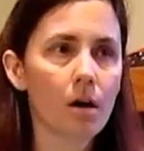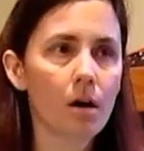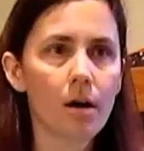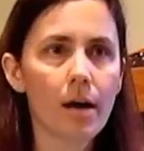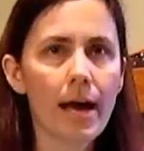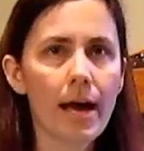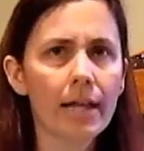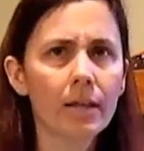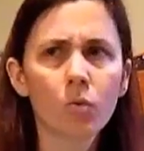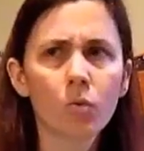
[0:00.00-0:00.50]

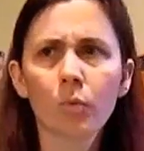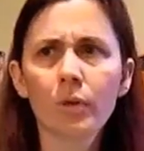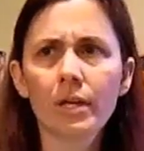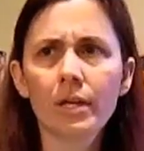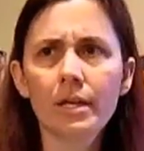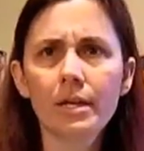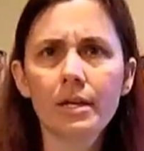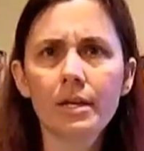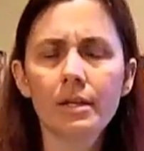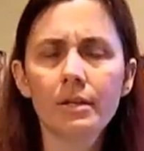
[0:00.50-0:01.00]

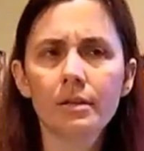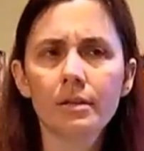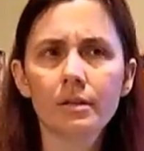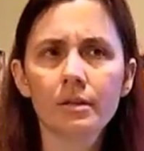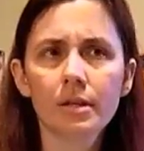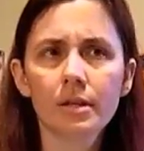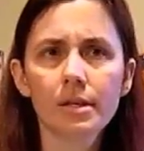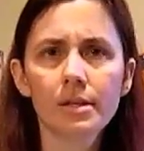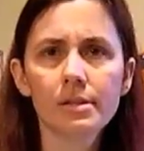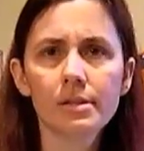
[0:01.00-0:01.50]
Halloween
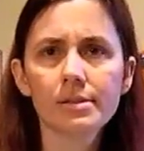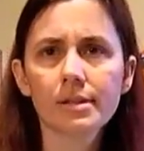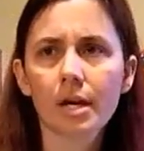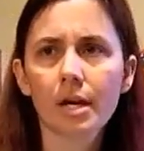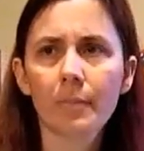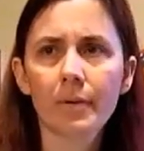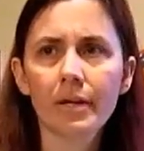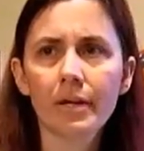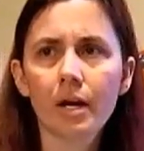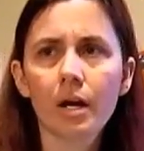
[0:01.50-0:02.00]
is
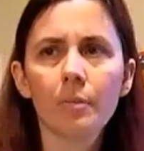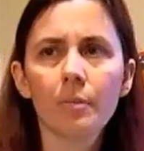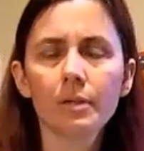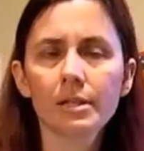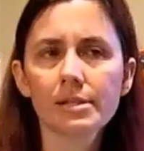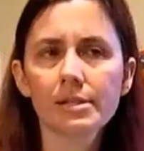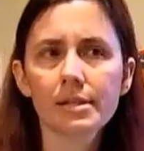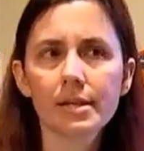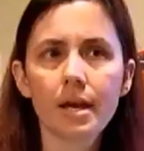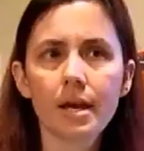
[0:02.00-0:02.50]
coming up.
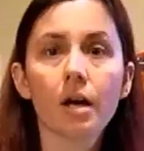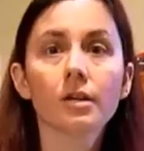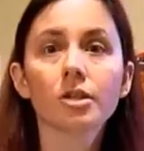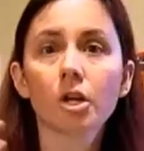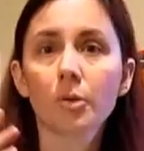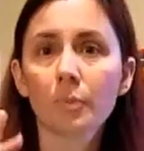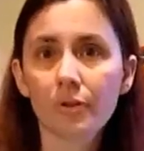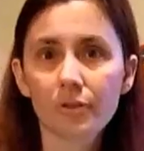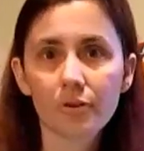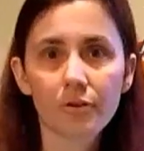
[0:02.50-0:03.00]
Let's see,
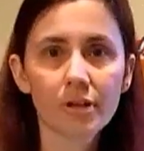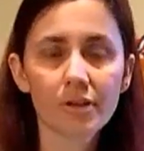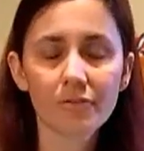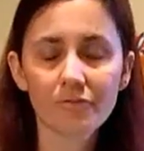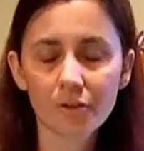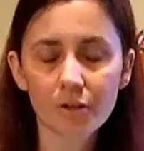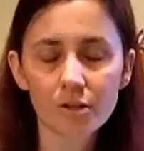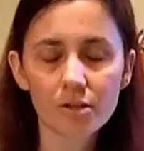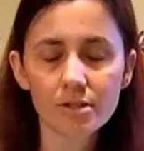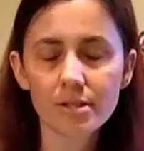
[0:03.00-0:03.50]
October
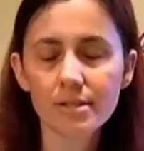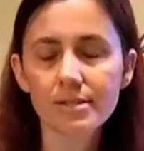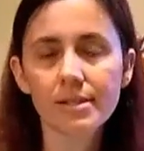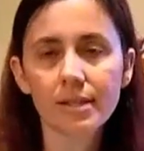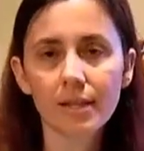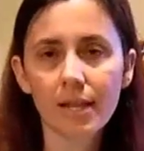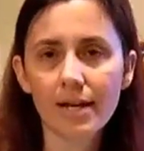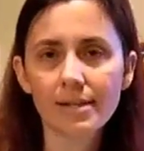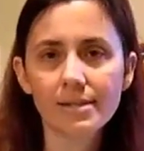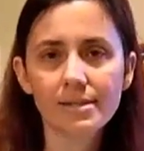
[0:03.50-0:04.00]
31st is the
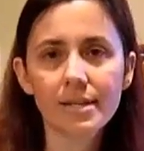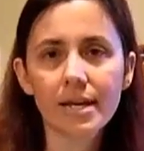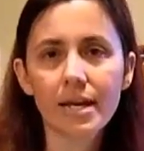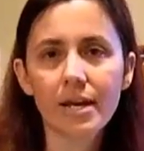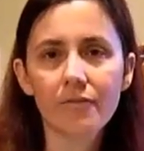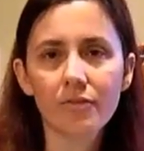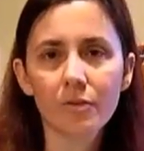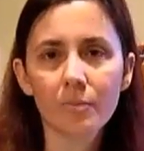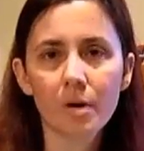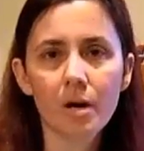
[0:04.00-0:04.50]
last day
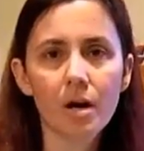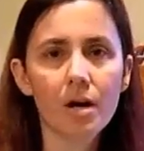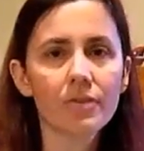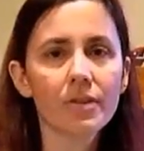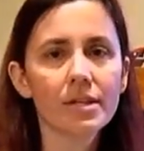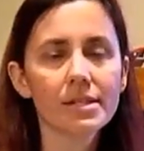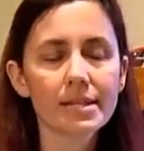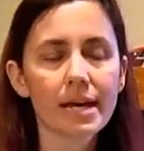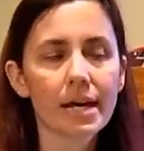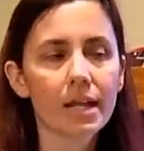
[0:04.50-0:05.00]
of the month.
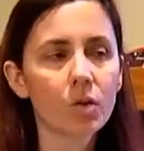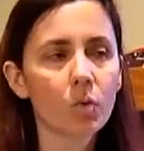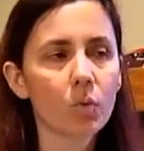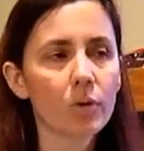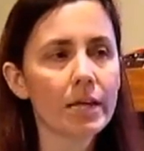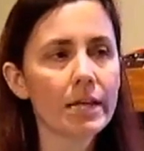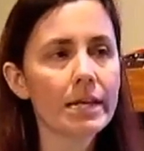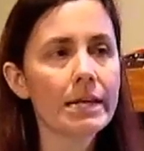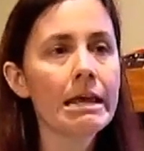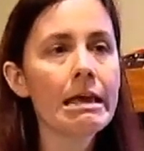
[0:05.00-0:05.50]
That's
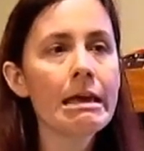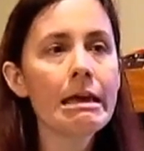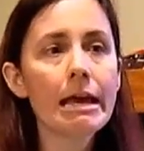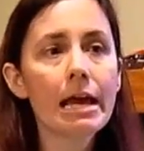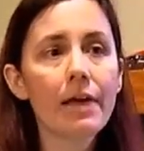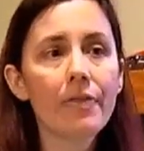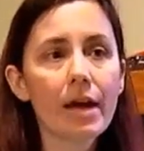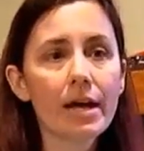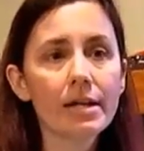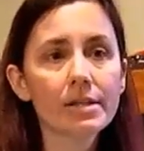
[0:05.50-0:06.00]
Halloween,
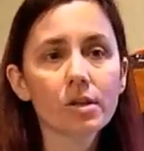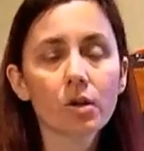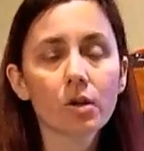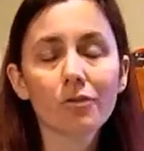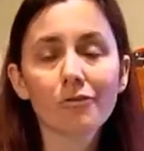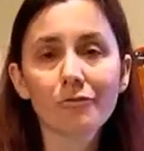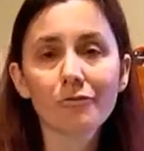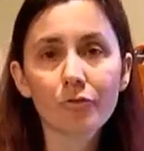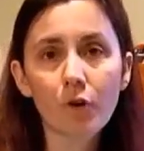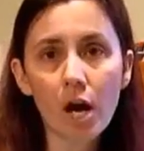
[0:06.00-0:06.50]
and that is on
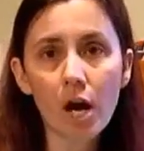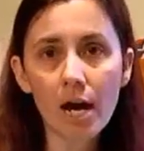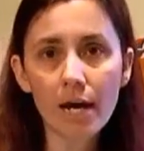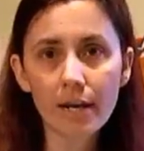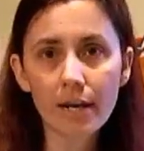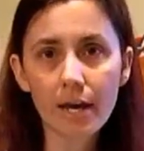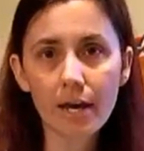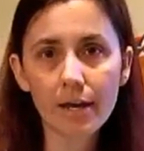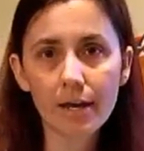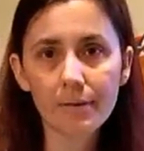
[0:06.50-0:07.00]

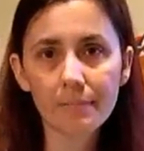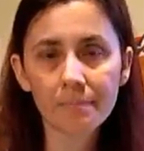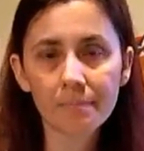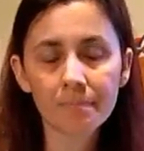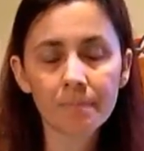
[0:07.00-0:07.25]
Friday.